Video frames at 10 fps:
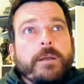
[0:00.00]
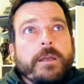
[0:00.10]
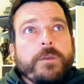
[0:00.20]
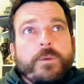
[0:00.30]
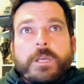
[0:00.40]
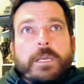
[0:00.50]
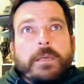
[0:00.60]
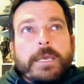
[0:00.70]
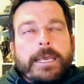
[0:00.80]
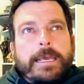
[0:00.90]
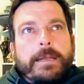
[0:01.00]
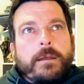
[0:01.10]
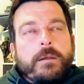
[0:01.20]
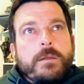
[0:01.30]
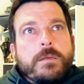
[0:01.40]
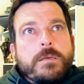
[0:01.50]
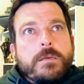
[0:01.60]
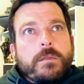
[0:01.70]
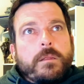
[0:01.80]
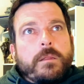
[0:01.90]
uni, and
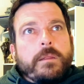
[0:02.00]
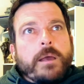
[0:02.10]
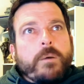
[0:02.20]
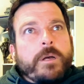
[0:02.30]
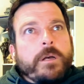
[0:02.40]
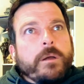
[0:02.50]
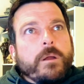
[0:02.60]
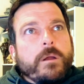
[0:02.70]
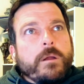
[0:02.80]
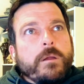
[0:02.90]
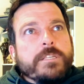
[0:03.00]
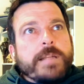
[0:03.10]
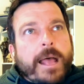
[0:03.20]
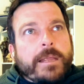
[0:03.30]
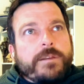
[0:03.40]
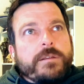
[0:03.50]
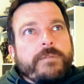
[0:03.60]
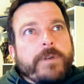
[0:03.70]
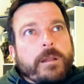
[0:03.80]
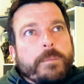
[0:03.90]
they were starting to
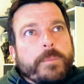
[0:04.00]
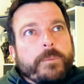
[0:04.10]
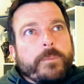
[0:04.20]
develop